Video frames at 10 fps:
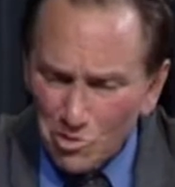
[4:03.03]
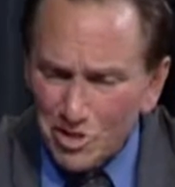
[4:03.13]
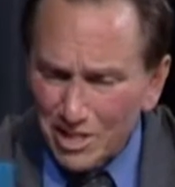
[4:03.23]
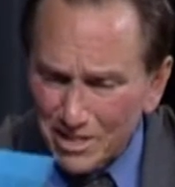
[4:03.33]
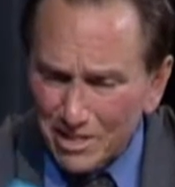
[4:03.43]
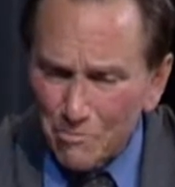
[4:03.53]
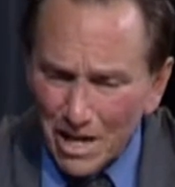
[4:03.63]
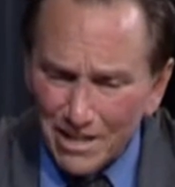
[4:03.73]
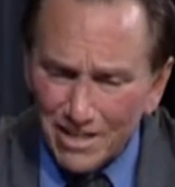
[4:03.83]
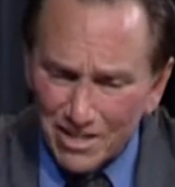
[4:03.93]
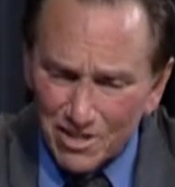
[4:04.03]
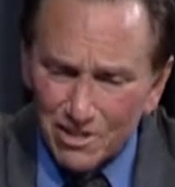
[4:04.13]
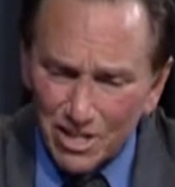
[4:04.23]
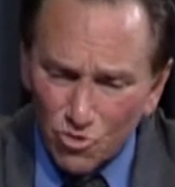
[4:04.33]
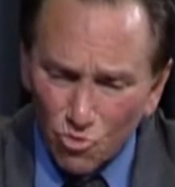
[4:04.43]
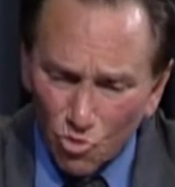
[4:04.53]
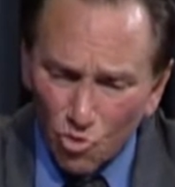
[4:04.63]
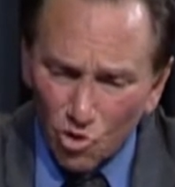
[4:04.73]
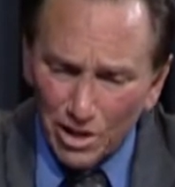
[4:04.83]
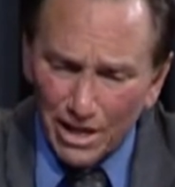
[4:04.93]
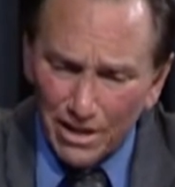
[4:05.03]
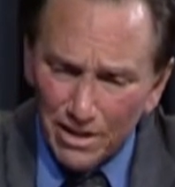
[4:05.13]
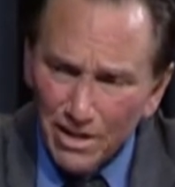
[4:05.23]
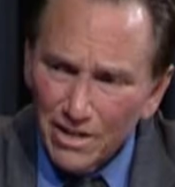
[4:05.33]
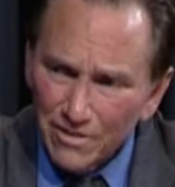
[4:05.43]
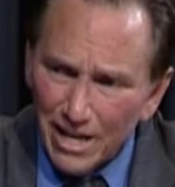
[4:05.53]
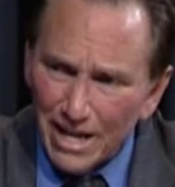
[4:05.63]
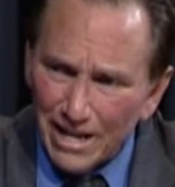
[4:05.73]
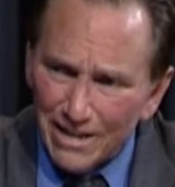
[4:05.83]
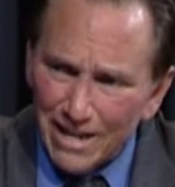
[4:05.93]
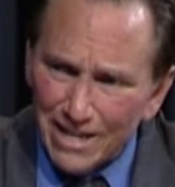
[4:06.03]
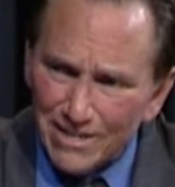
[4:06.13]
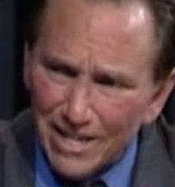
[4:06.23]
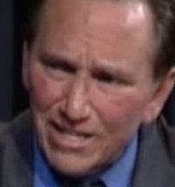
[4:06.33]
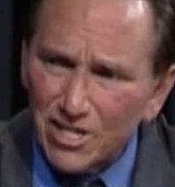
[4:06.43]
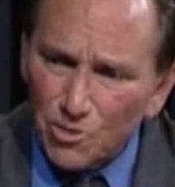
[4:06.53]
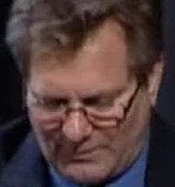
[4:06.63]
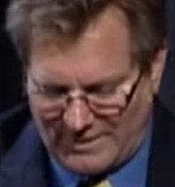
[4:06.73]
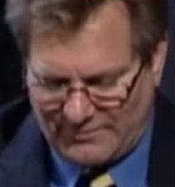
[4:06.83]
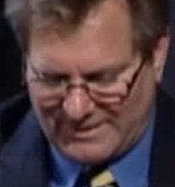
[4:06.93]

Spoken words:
court was this that made this ruling? And is this